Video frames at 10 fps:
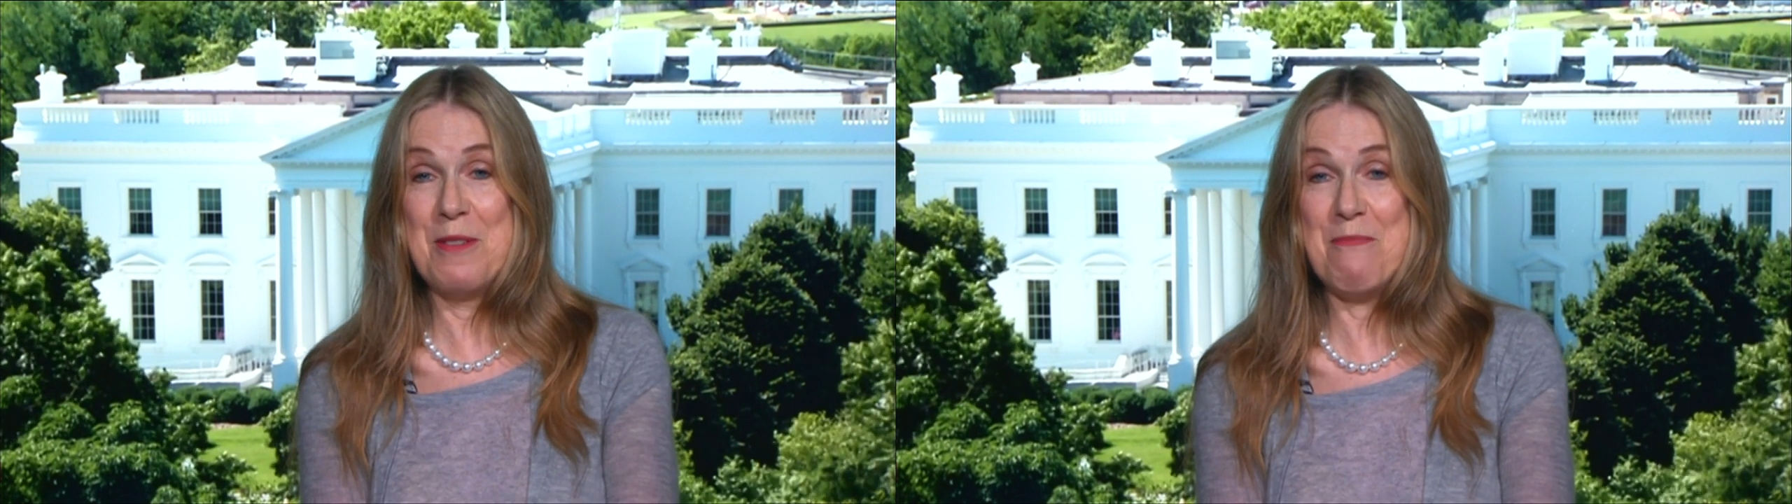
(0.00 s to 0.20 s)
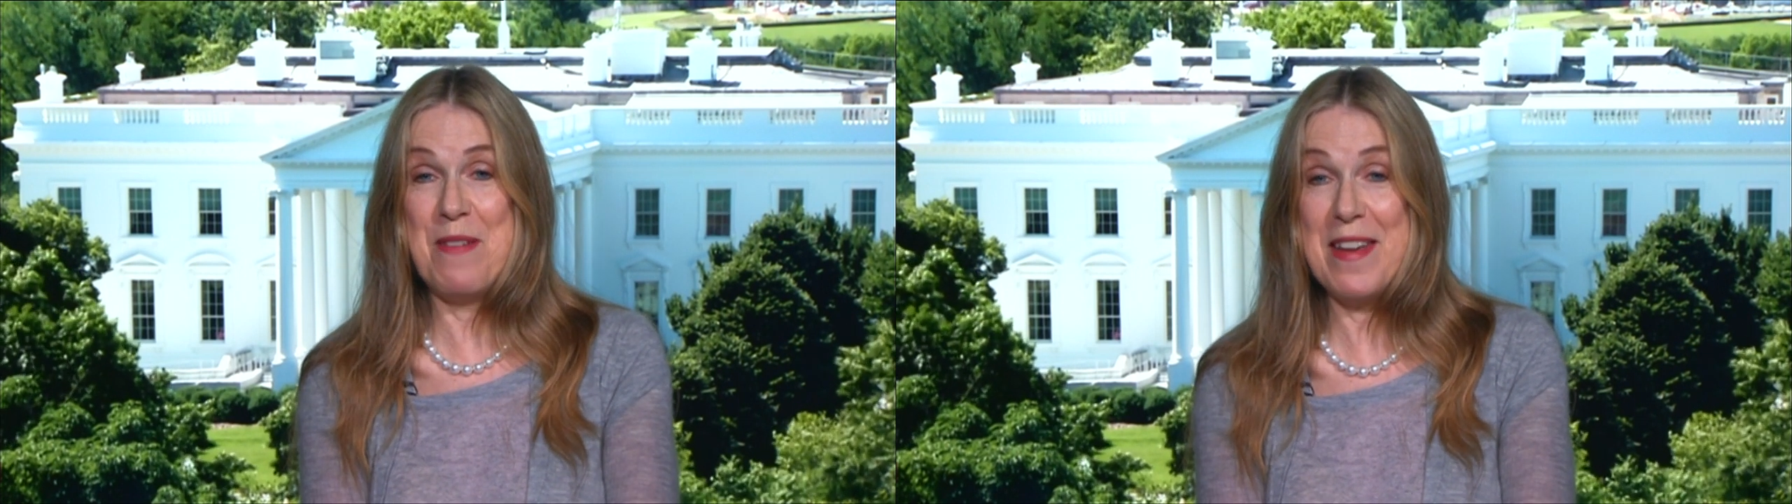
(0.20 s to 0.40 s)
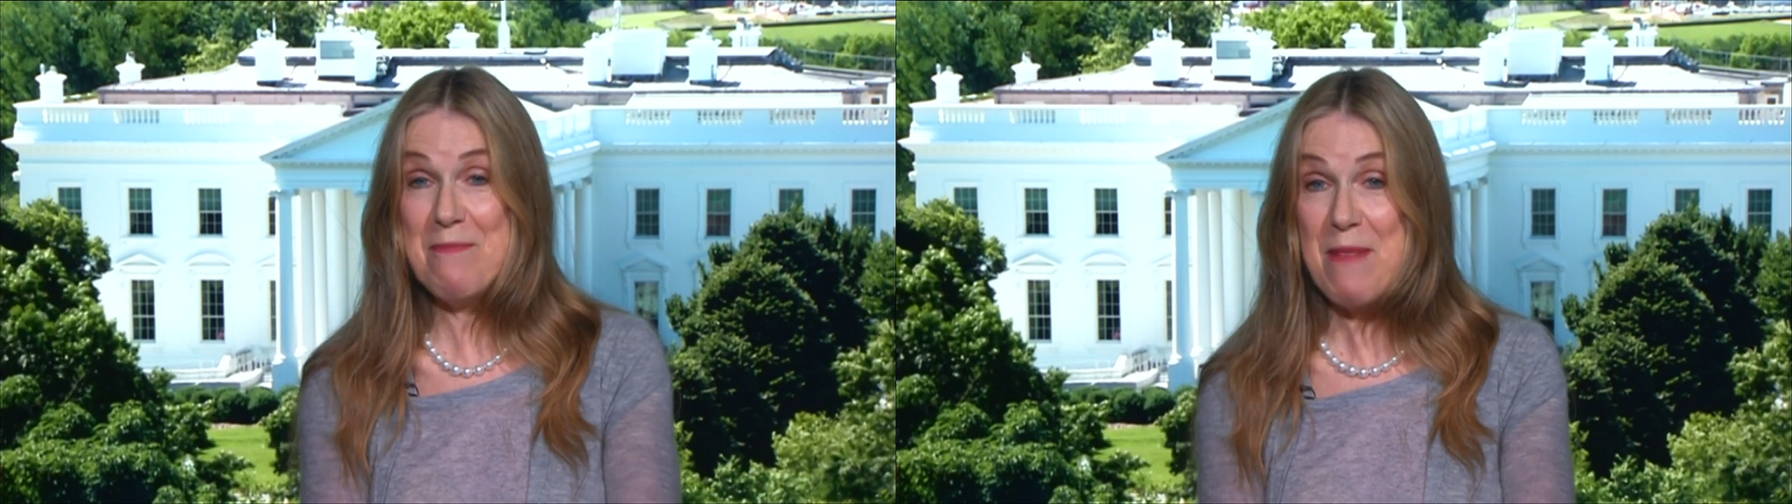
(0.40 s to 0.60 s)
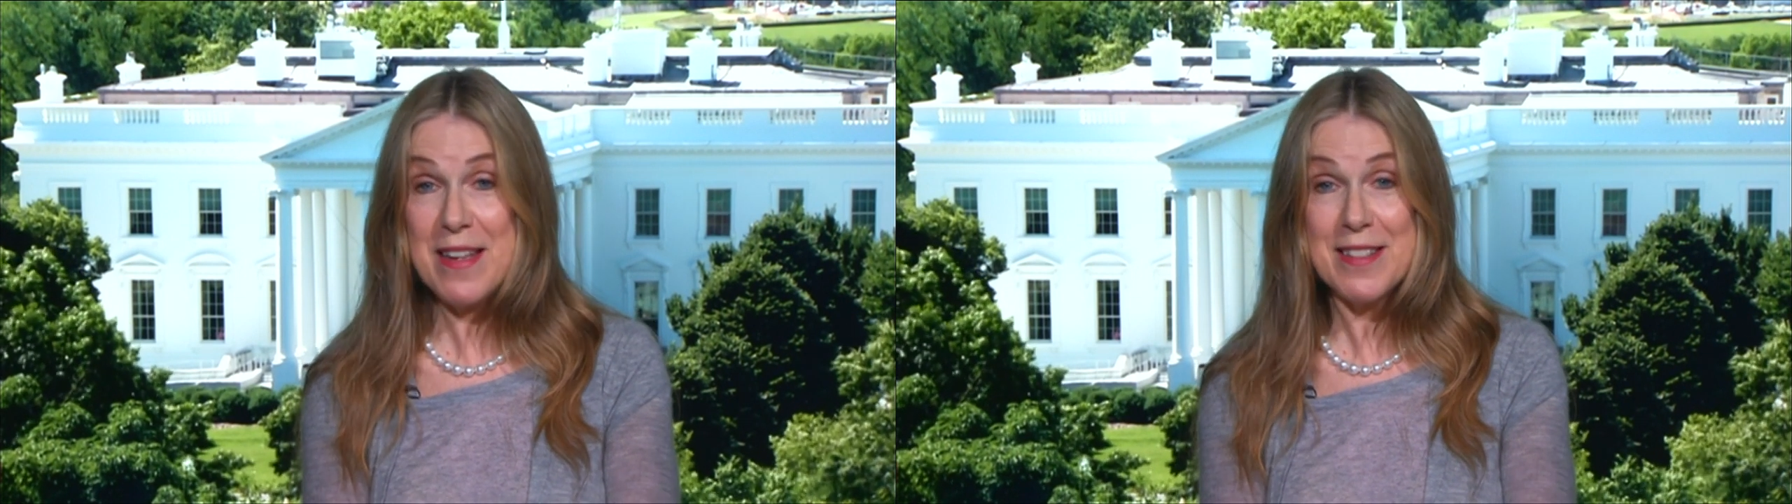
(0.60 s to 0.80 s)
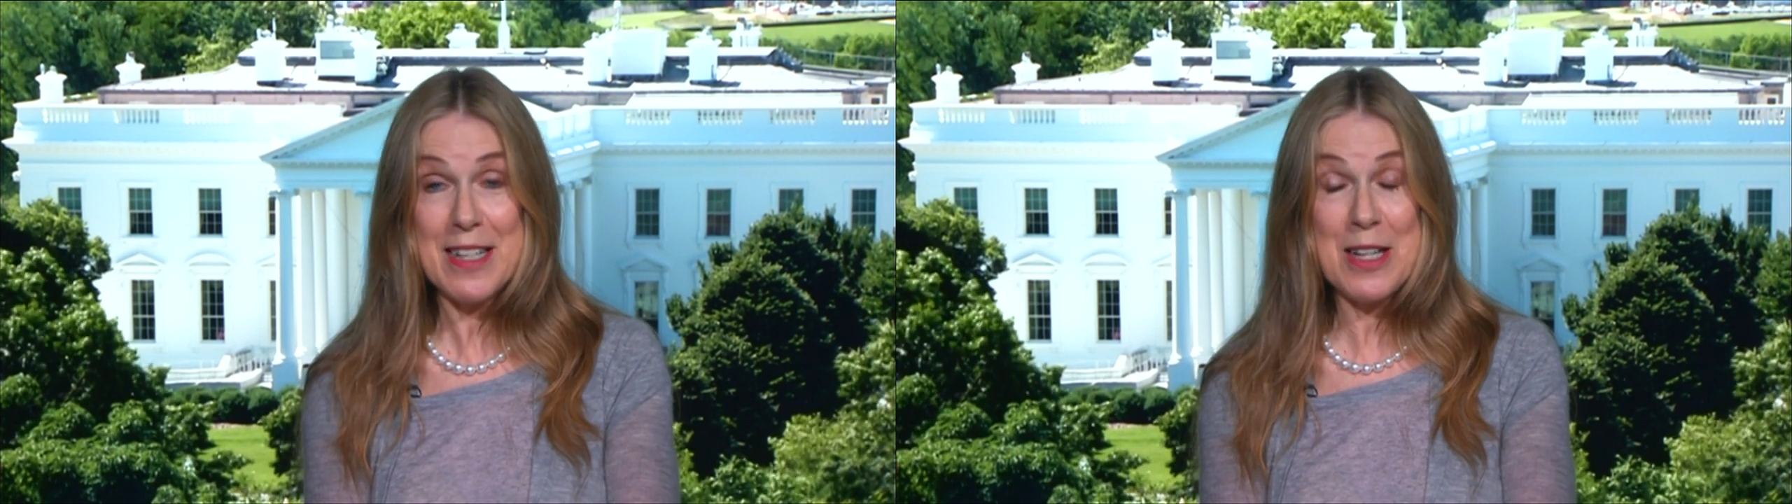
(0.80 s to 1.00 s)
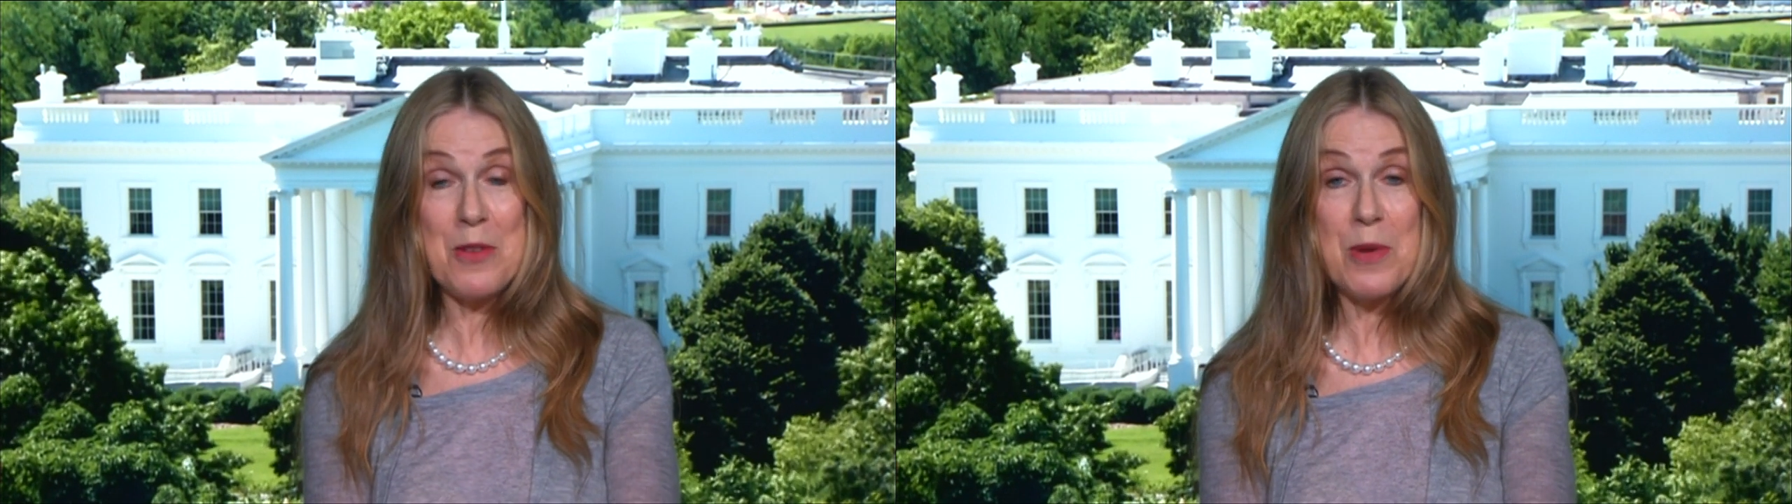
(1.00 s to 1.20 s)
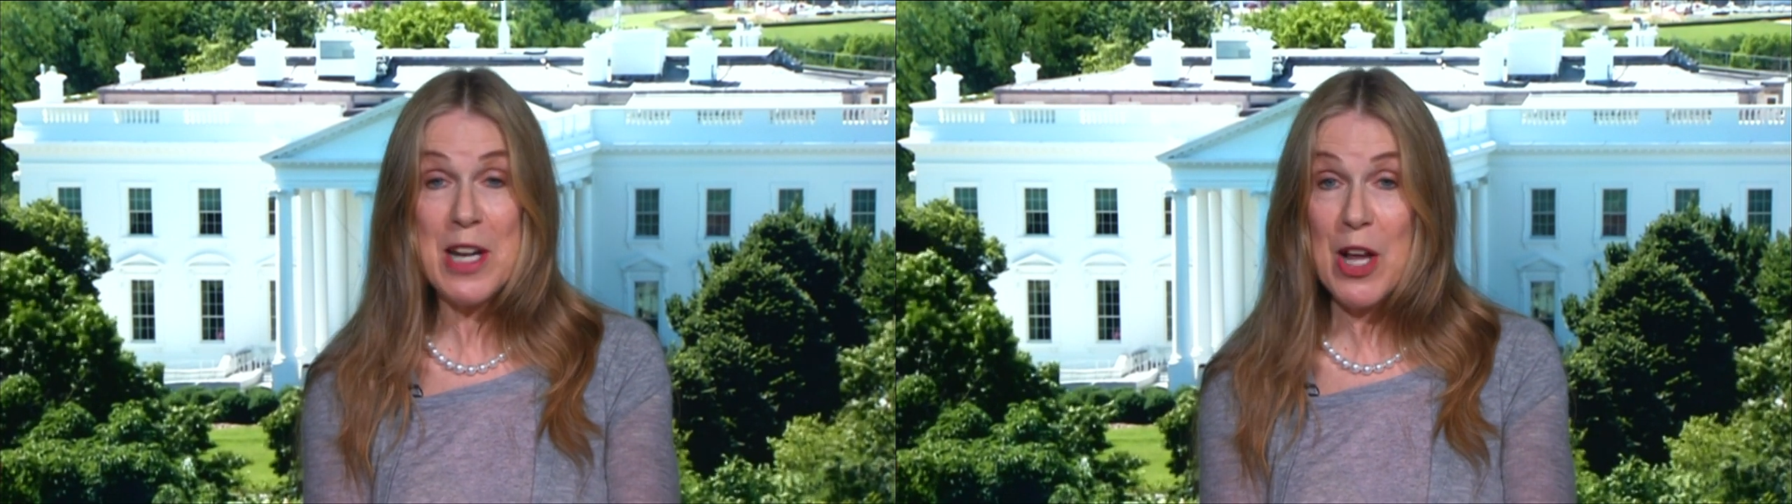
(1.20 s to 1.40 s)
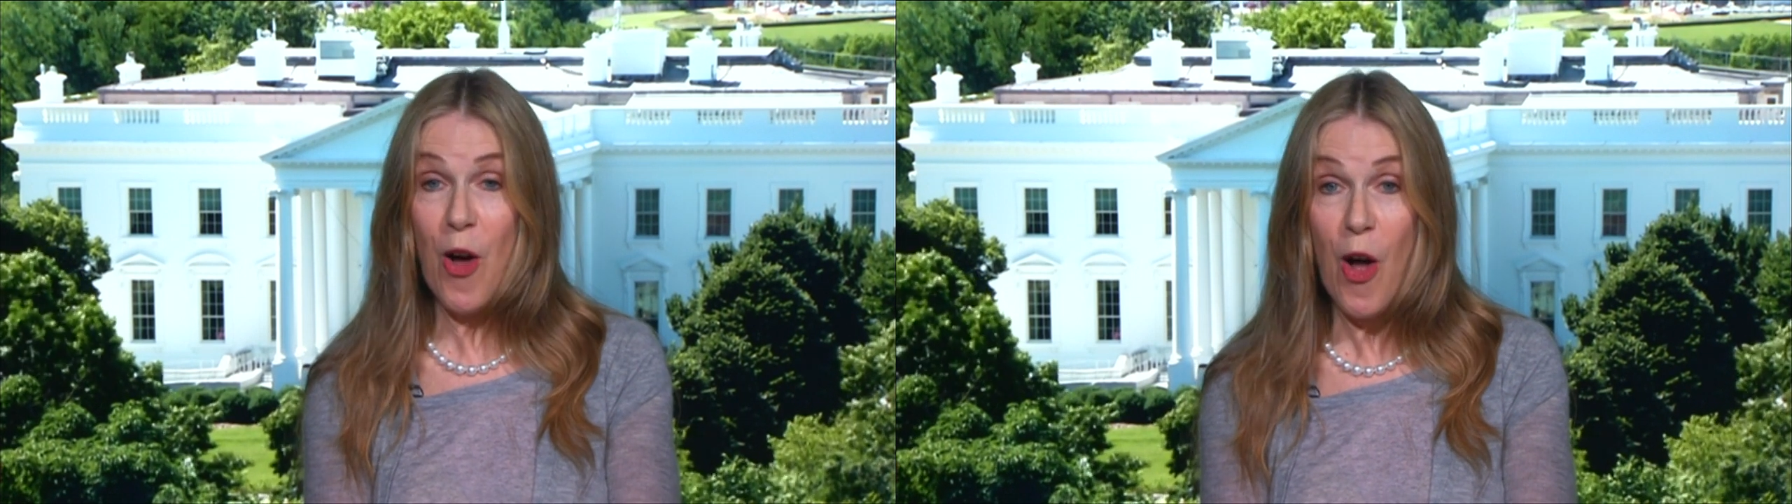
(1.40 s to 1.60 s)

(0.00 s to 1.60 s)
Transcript: would be basically reading